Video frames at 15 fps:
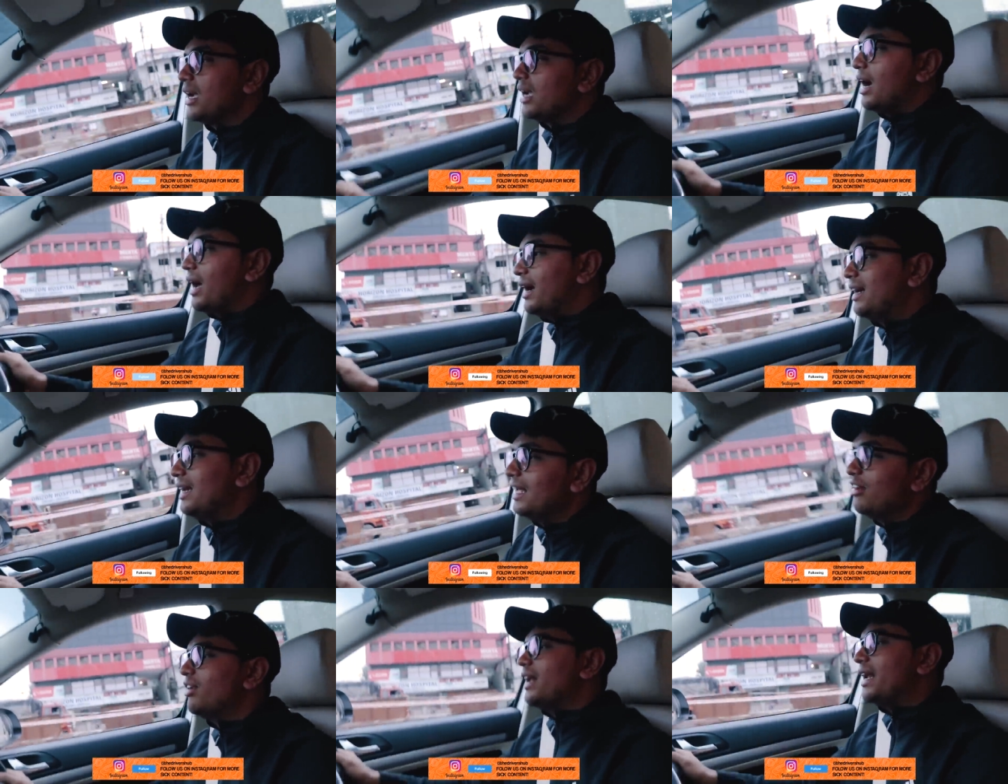
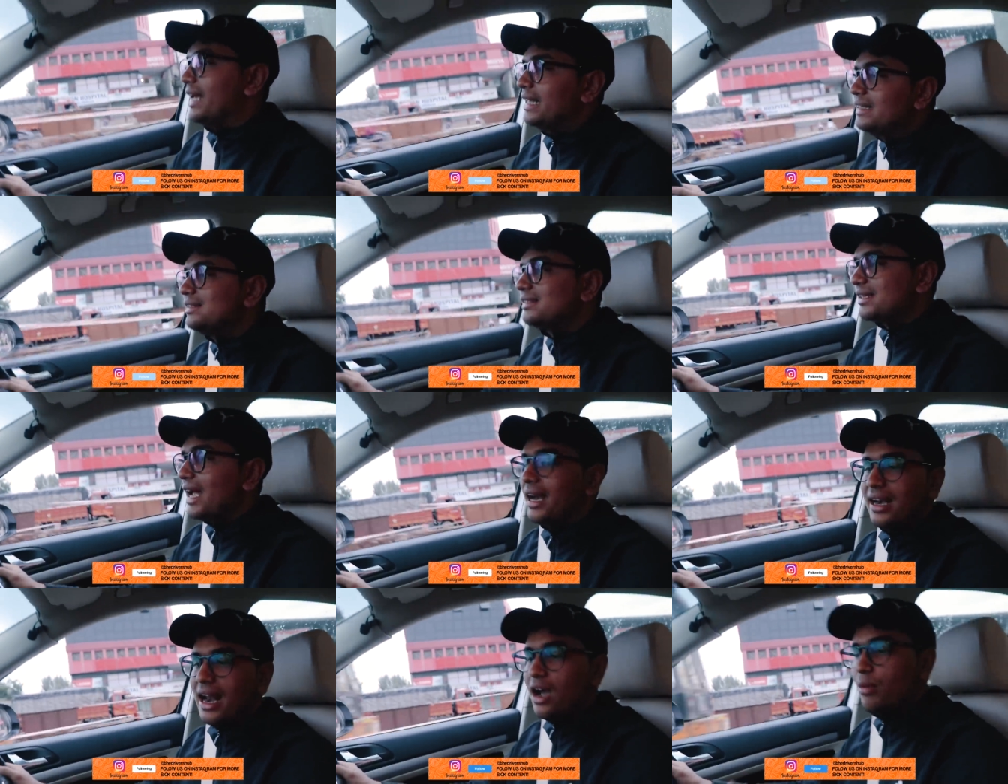Currently we're
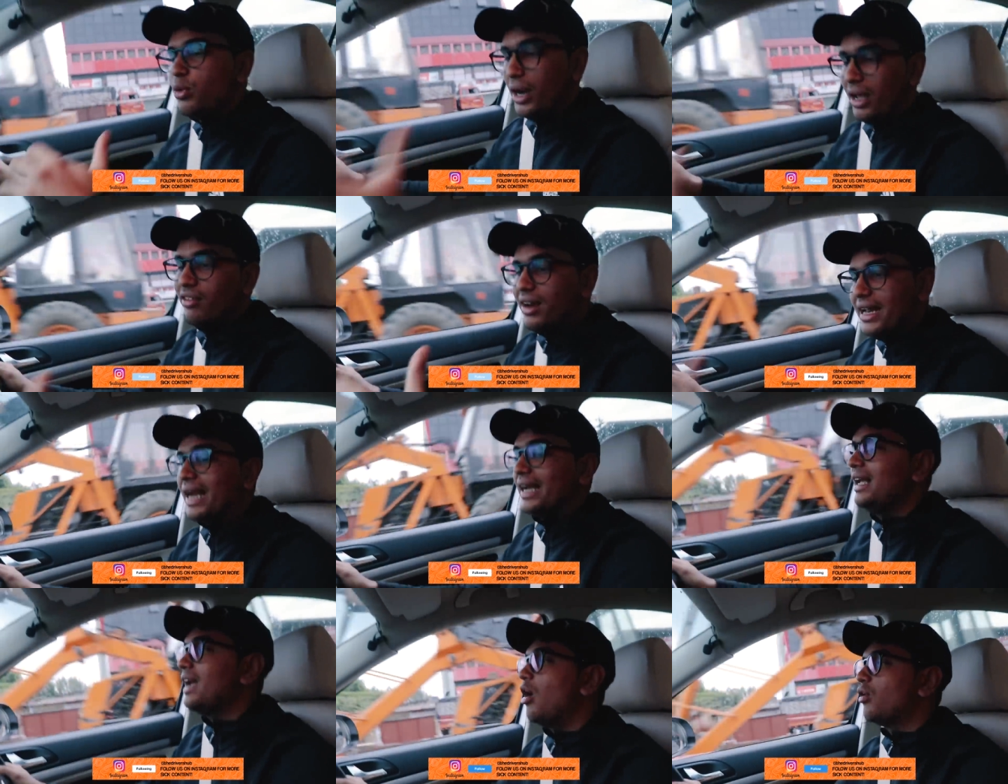inside Nagpur, like we're
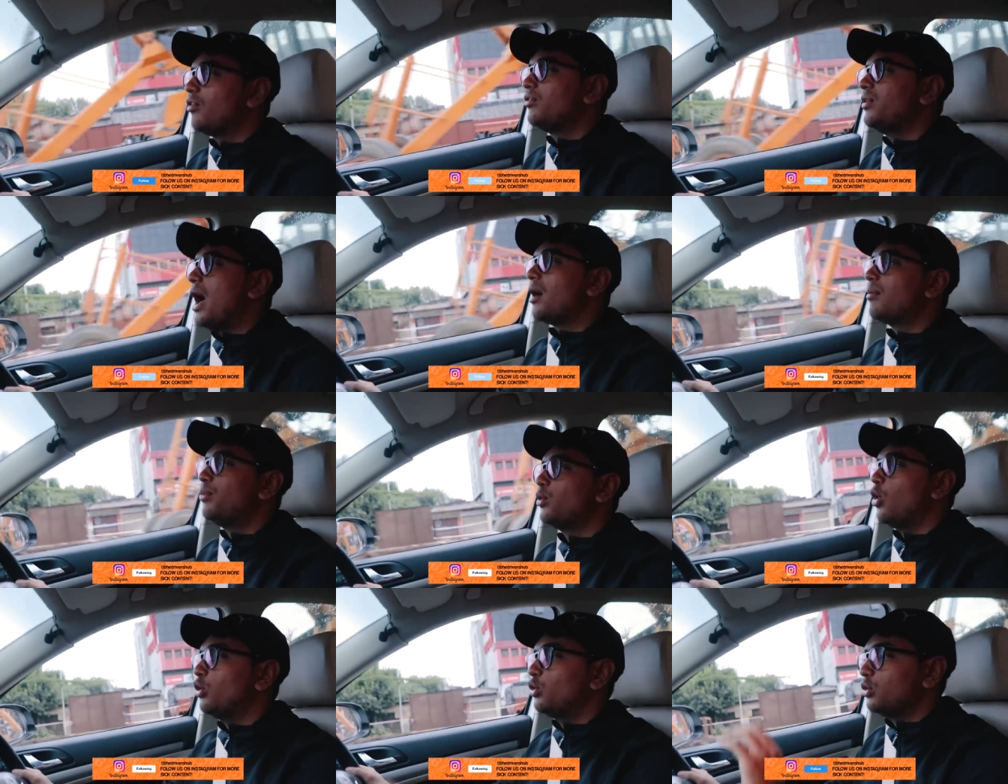getting out of
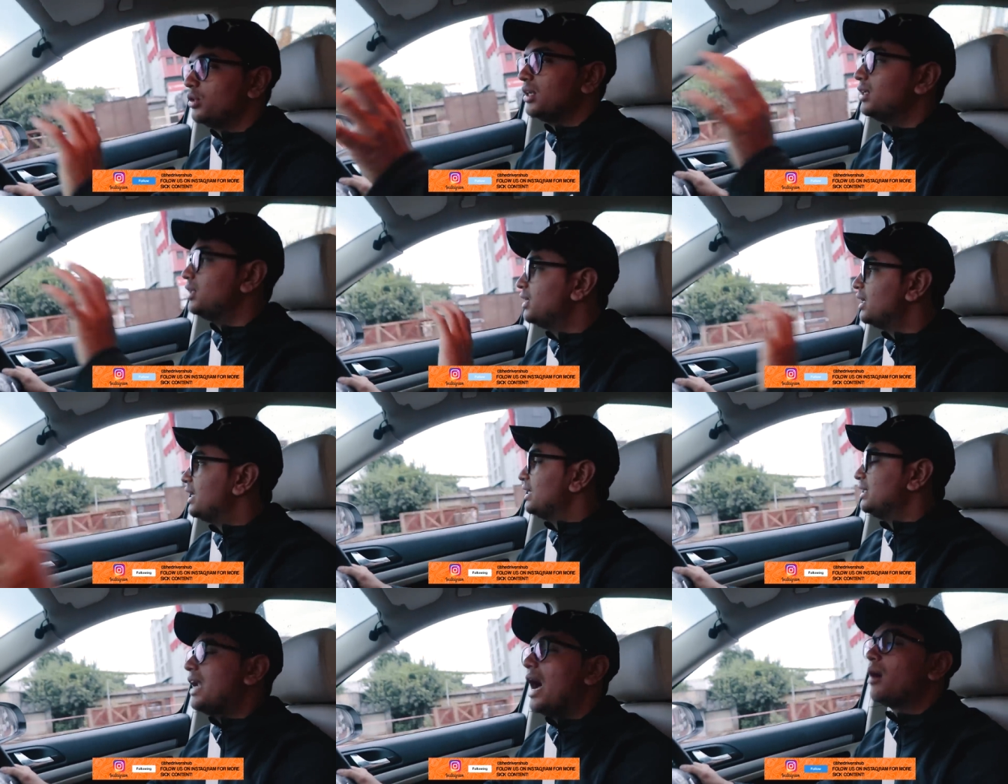Nagpur onto the
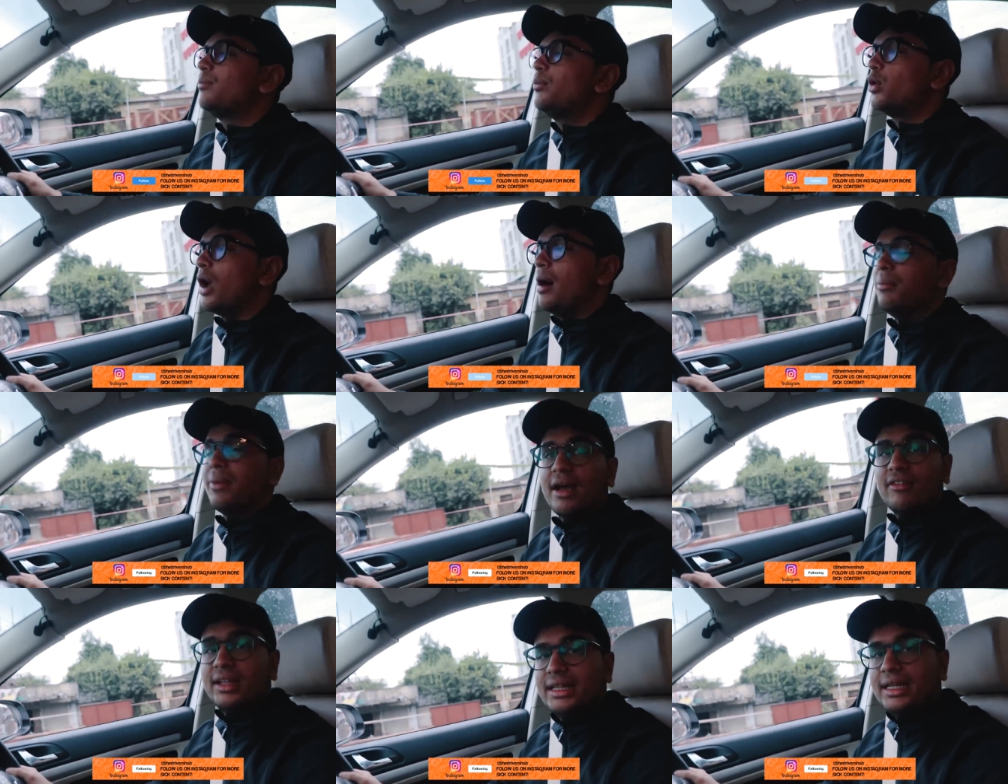Nagpur
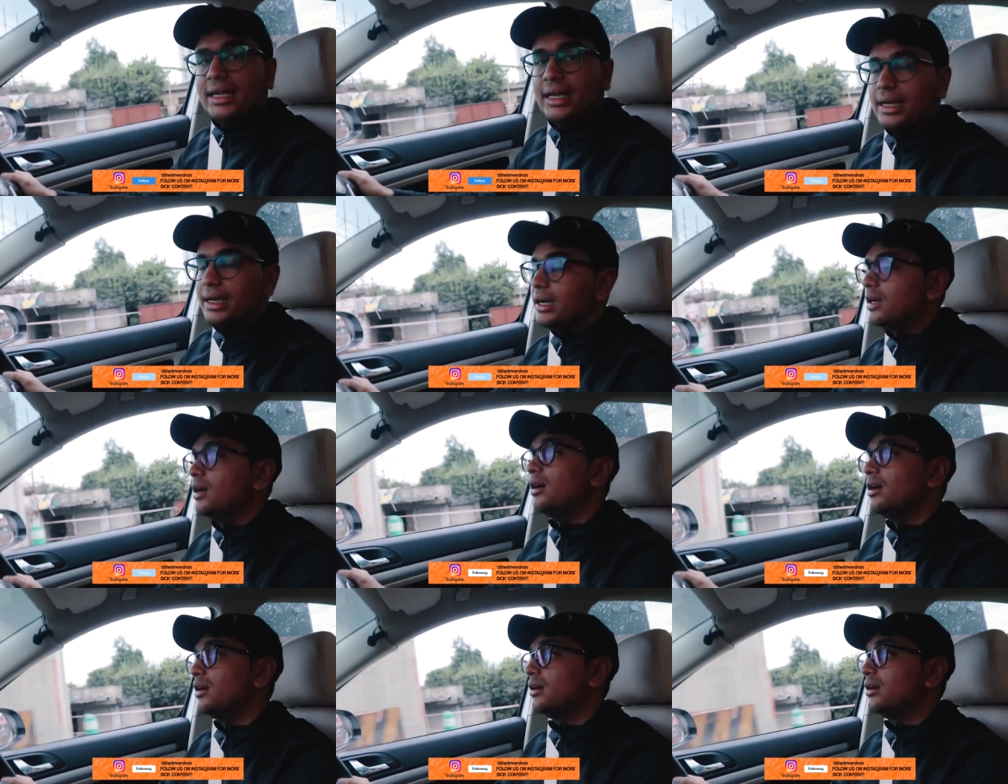Amravati
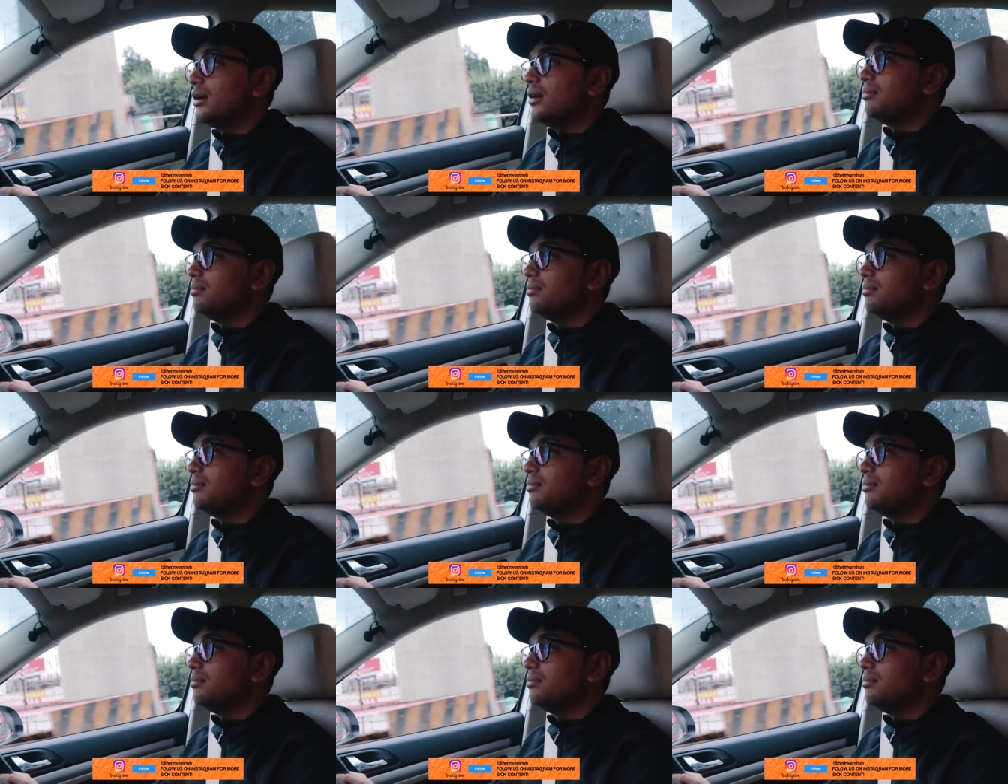uh,